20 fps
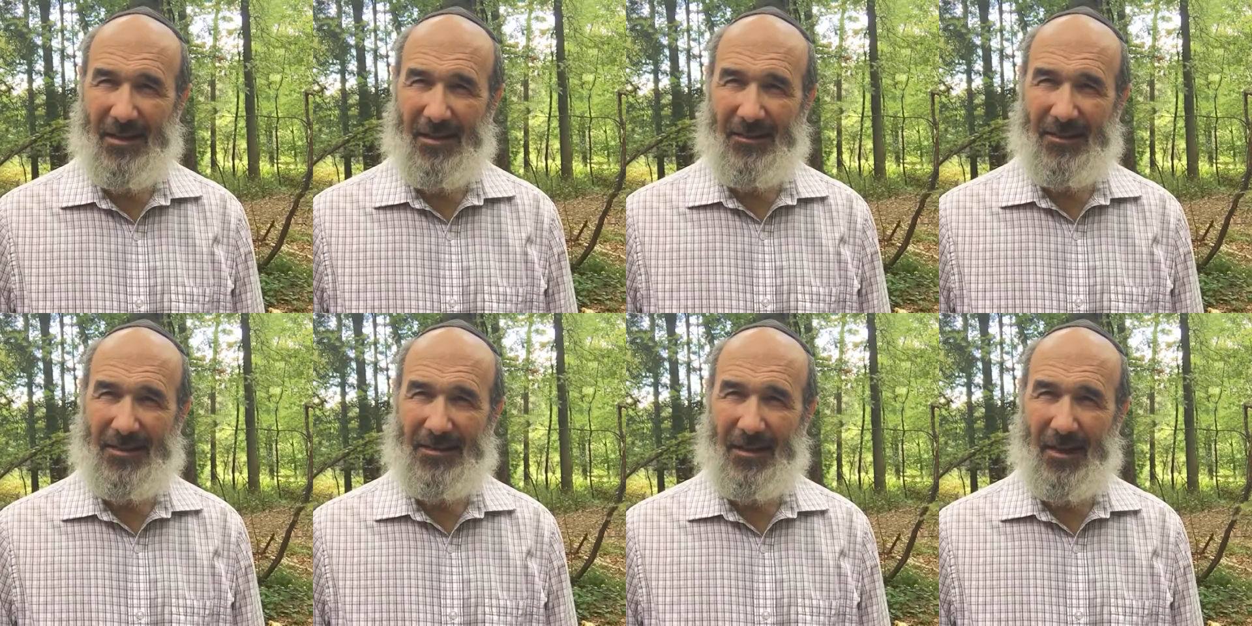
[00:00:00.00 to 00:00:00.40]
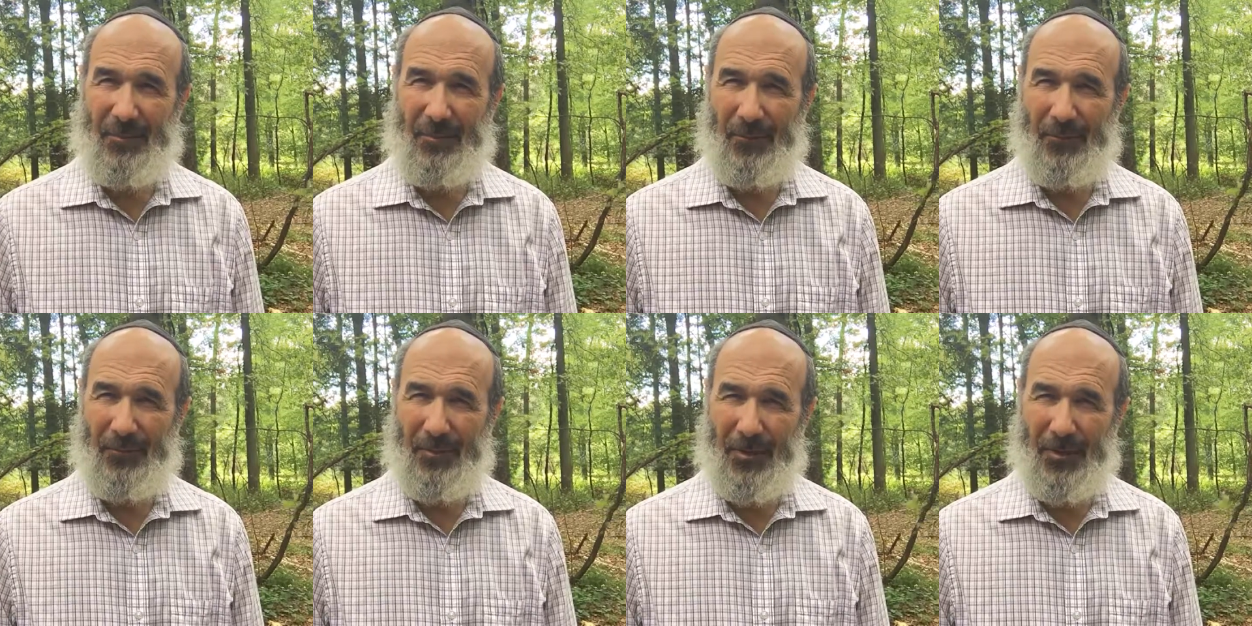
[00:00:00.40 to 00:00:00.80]
this type
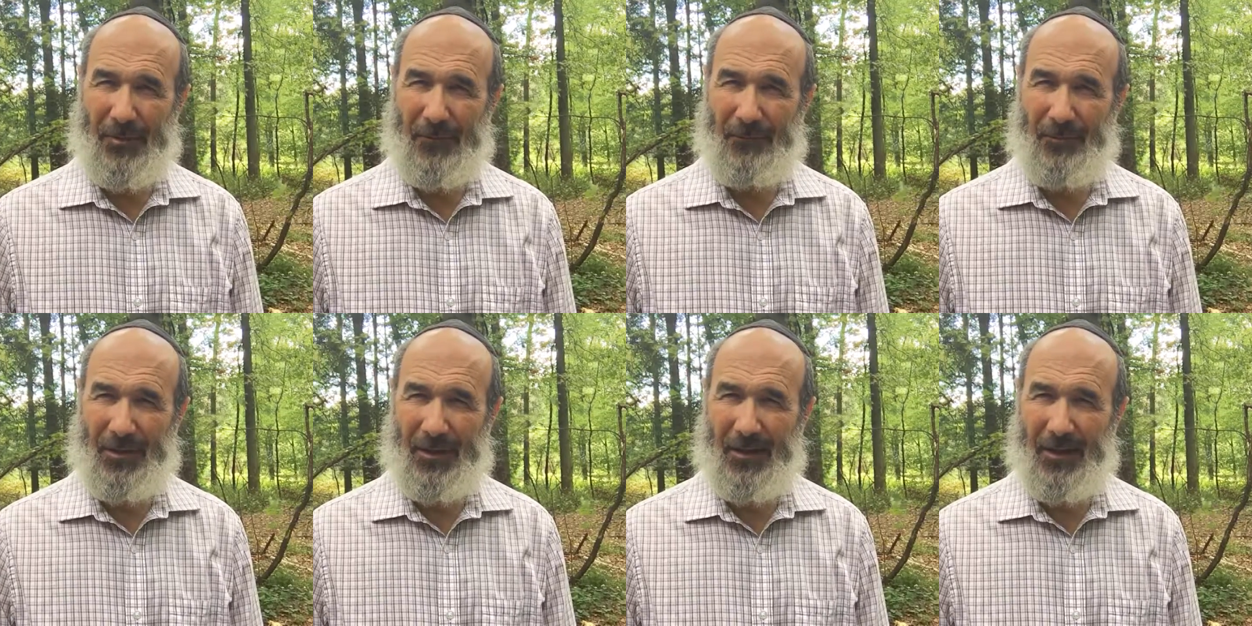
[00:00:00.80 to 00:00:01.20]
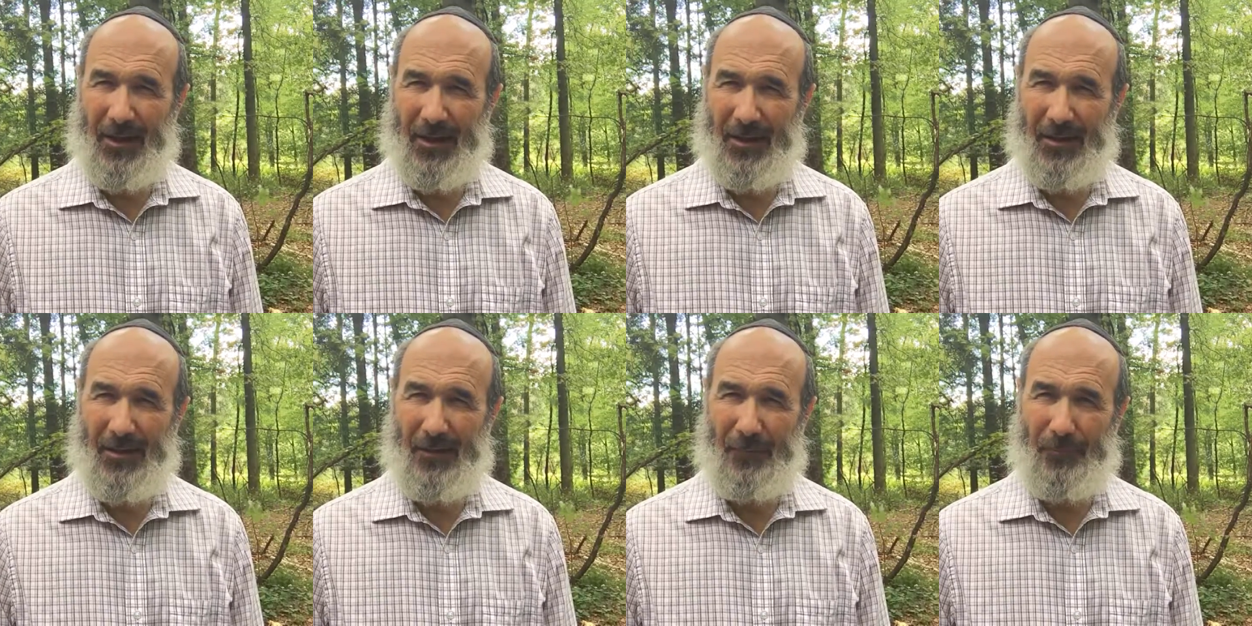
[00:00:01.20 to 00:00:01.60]
of therapy,
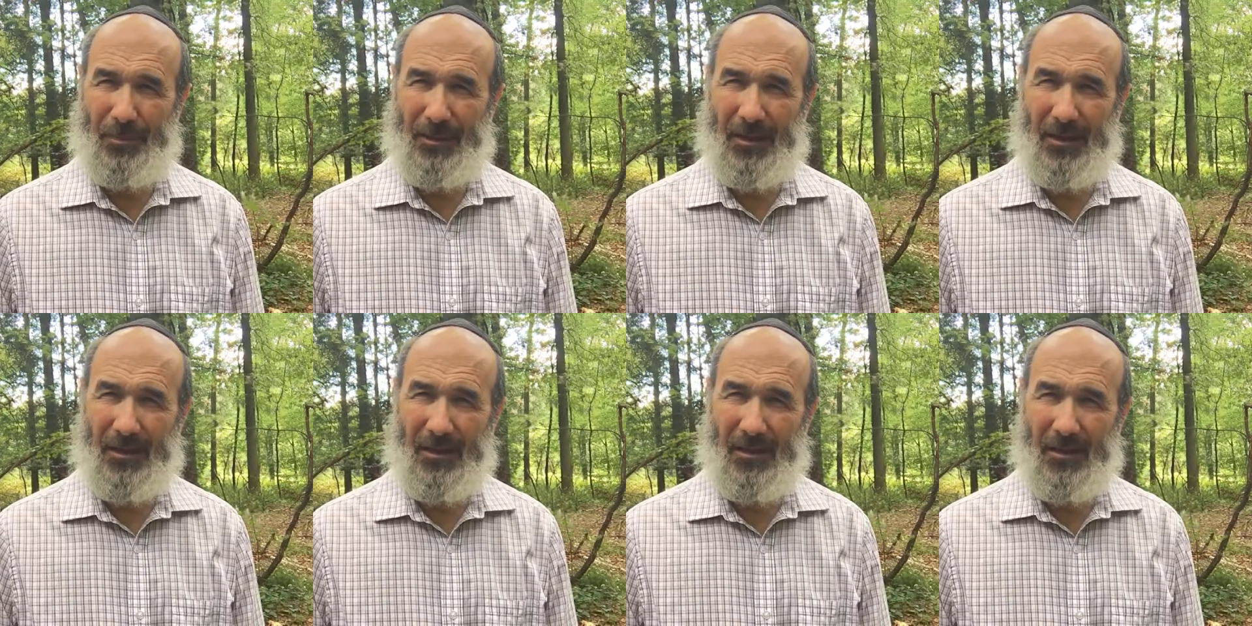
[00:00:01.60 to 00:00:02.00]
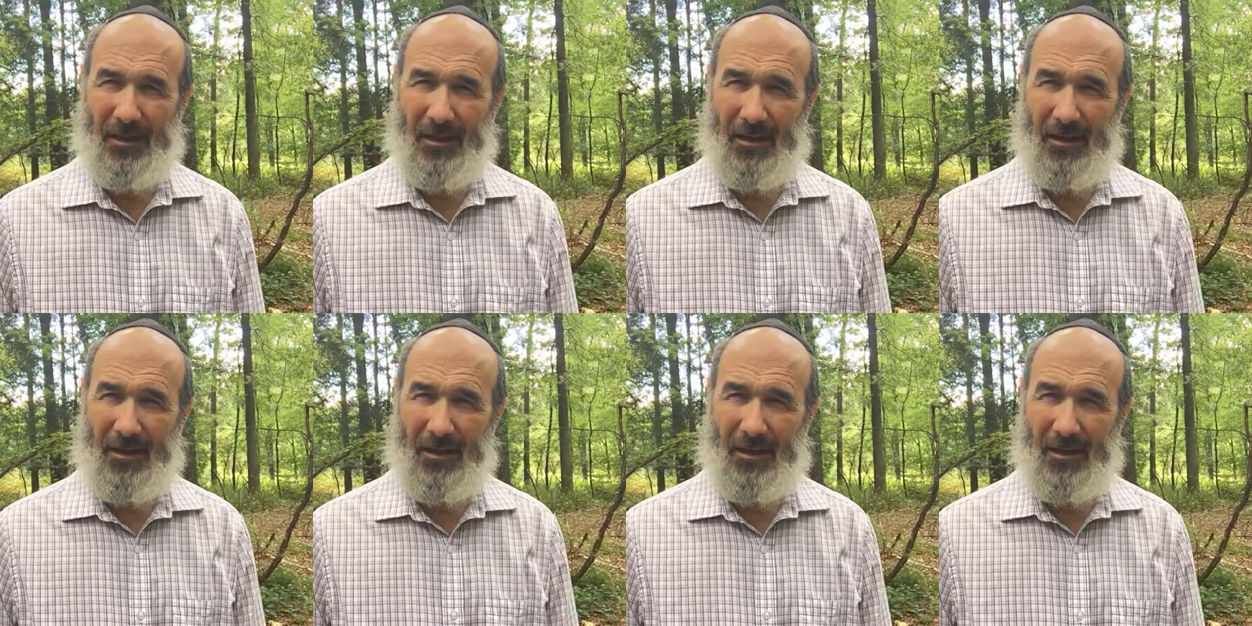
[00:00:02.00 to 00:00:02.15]
NLP,